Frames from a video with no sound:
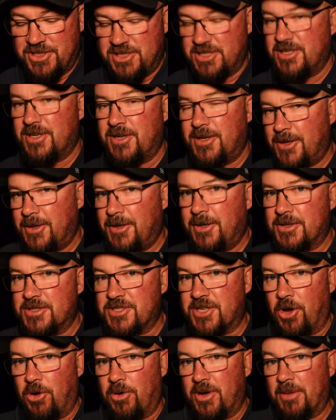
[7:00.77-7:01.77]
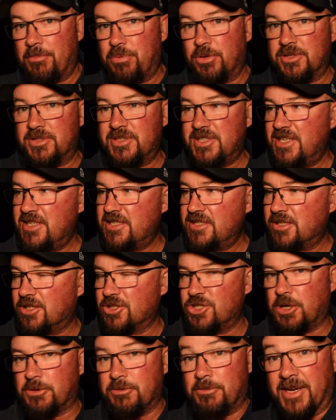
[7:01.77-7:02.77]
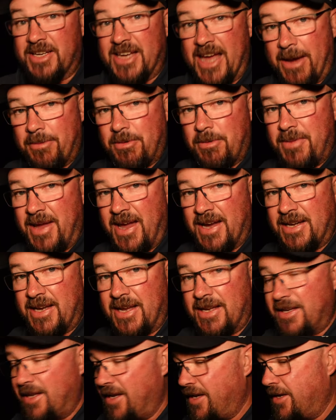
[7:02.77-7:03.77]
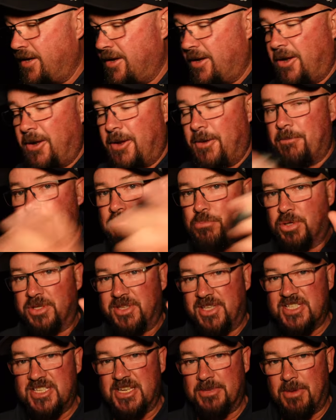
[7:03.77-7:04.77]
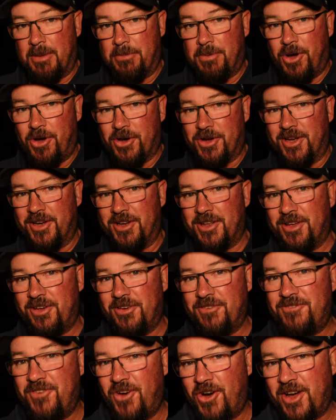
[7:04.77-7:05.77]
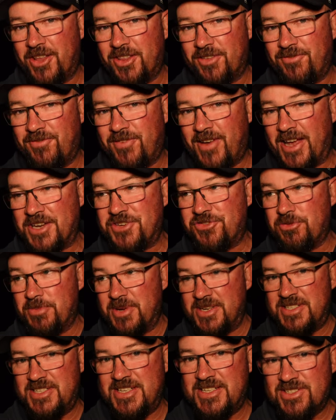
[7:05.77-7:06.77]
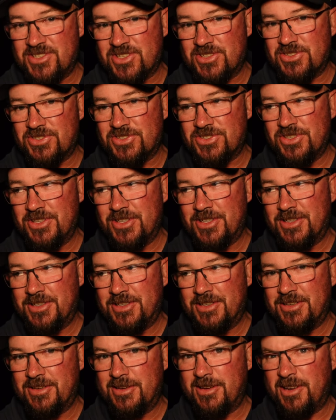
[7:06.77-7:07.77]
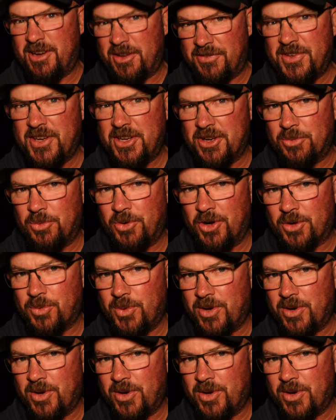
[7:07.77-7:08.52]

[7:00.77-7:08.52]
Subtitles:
is. So I'm gonna put this on top of my camera bag down there, put this in my pocket, fire the flash from a distance, and I think it'll work